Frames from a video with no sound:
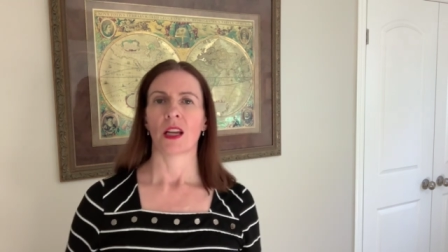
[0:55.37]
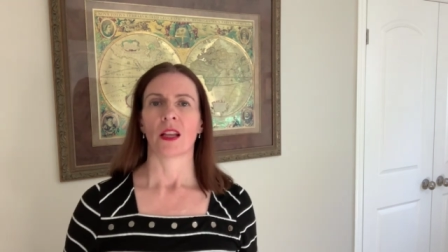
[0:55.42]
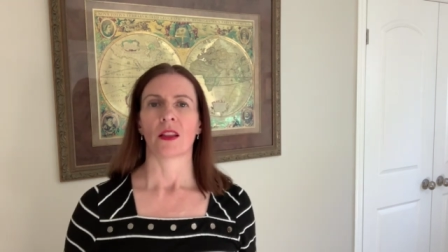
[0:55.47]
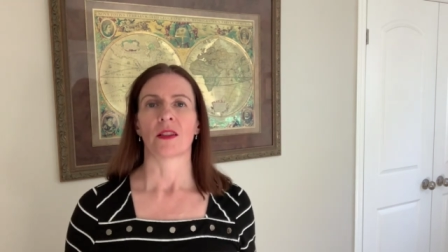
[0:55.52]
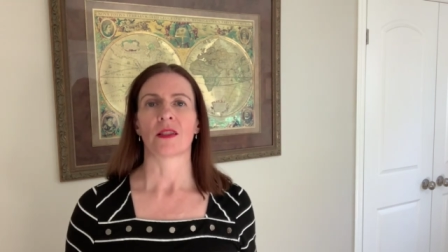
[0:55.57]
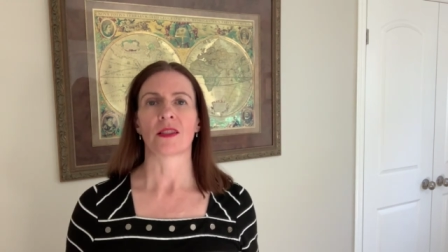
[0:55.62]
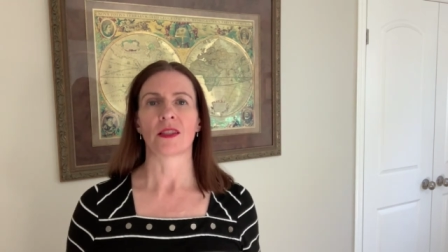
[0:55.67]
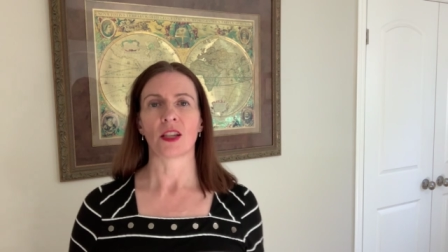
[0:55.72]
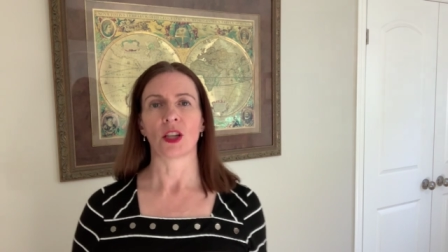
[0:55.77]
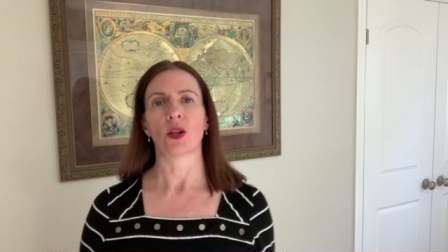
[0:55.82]
The
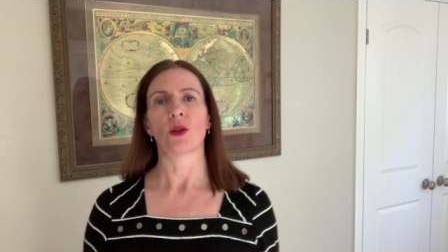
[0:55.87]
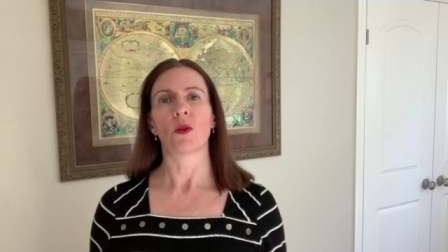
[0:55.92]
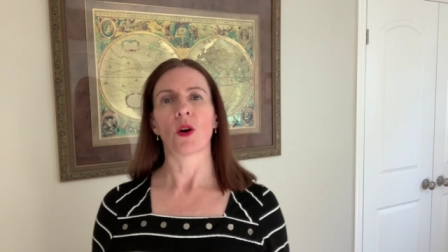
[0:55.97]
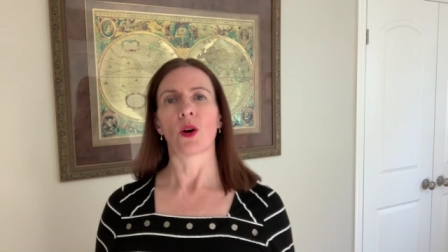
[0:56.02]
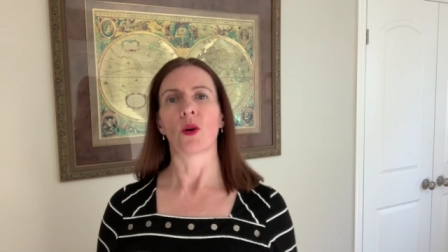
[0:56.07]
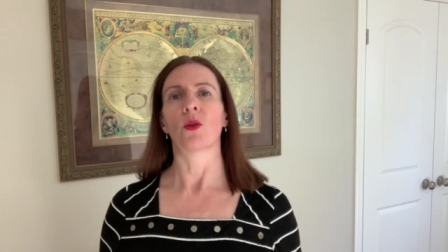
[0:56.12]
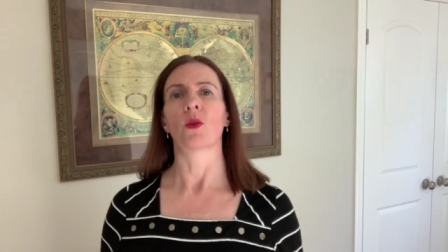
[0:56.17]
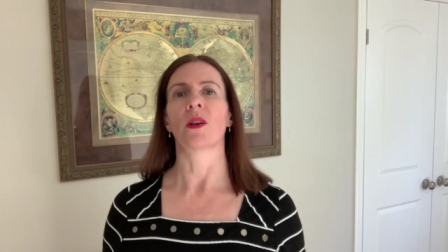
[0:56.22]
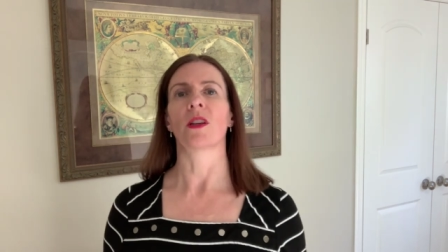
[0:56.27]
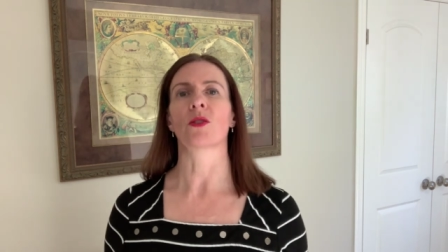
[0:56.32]

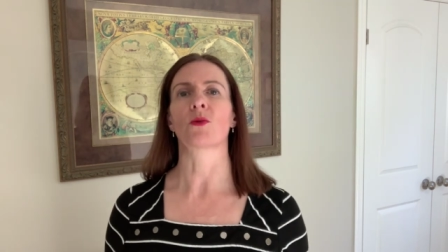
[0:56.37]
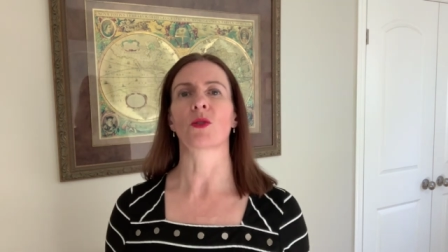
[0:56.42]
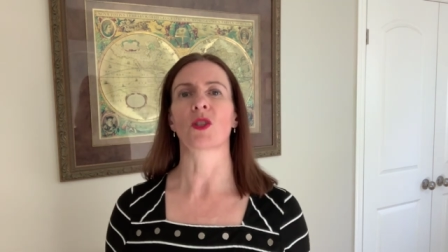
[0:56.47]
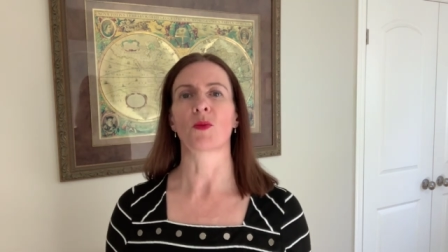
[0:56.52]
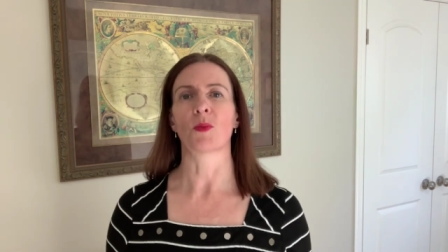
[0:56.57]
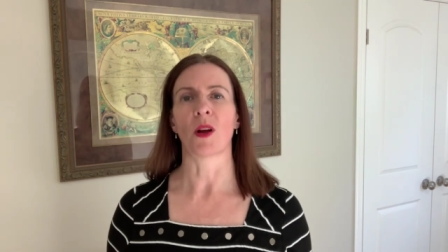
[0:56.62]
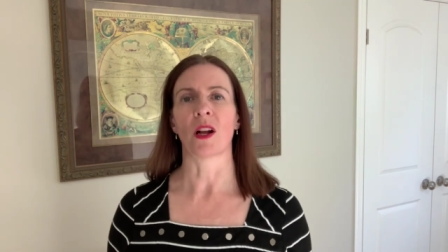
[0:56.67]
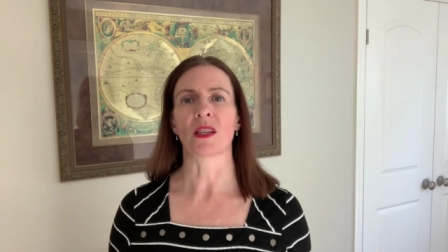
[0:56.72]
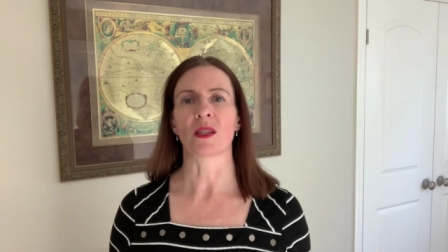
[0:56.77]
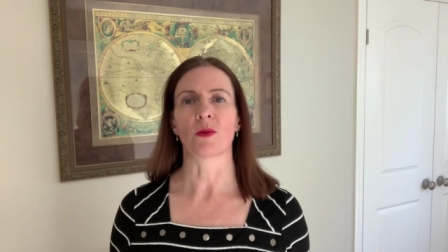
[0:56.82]
COO is
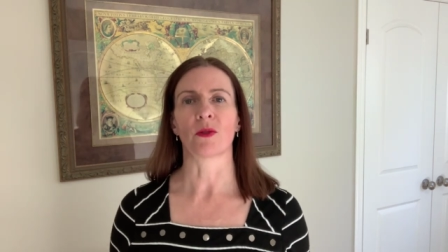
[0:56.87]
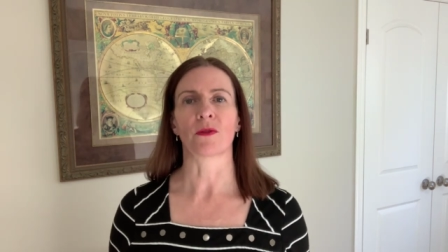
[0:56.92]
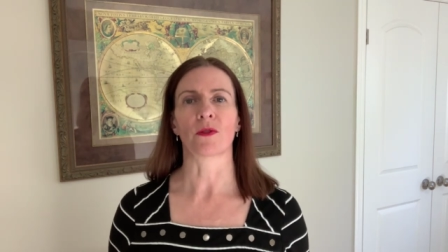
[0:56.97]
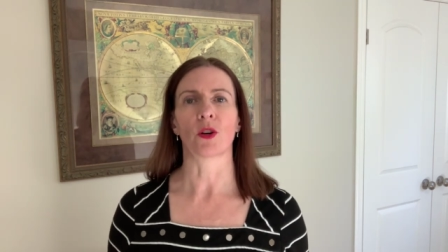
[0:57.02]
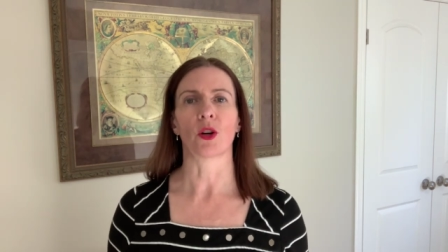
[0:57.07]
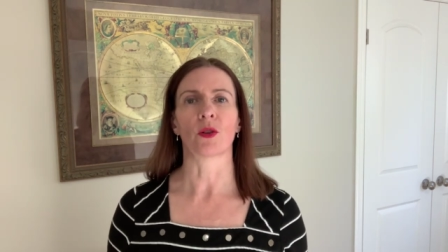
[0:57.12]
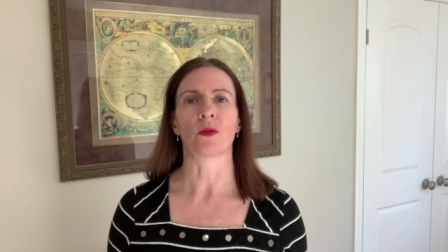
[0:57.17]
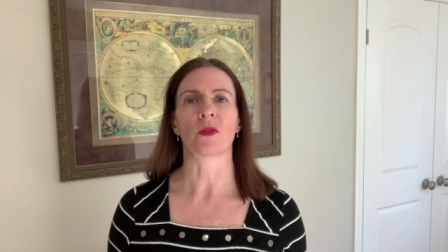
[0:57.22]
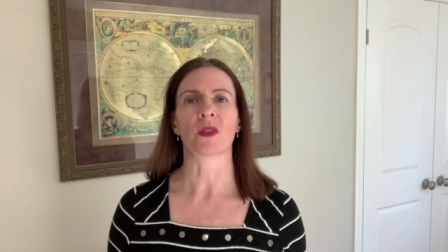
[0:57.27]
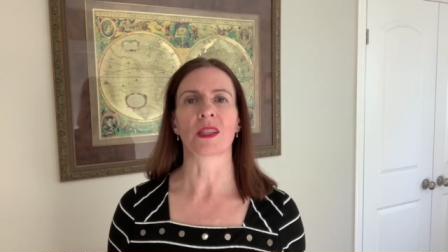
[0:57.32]
responsible for
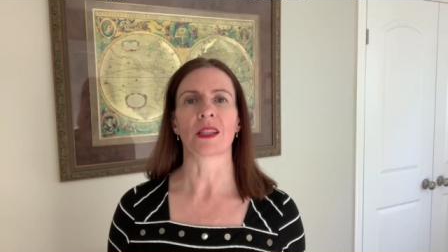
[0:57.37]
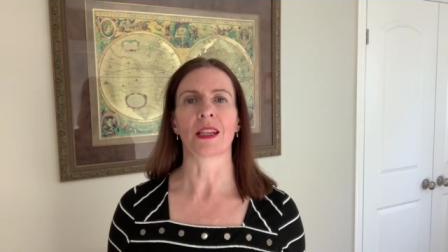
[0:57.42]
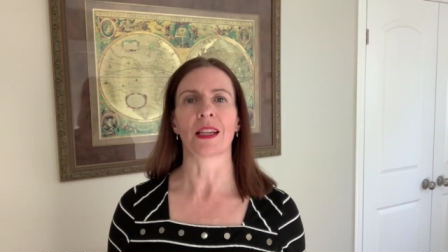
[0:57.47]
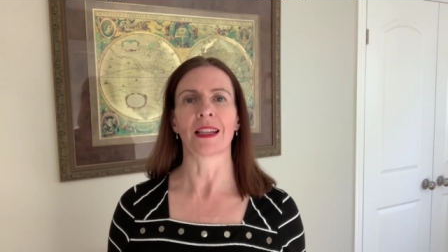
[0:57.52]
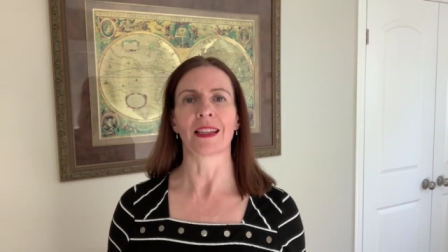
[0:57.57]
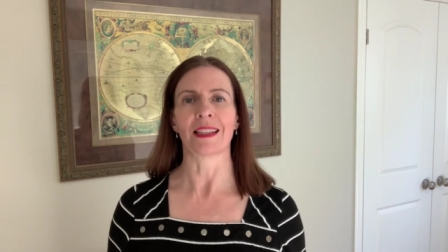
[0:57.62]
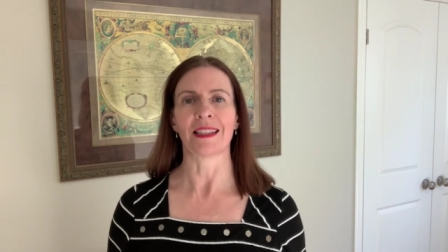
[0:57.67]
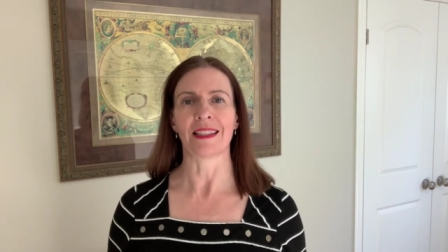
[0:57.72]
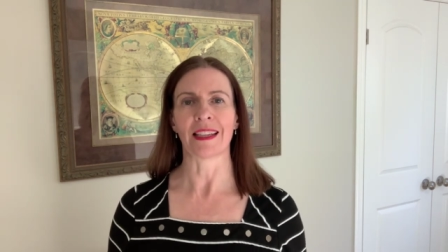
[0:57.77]
overseeing the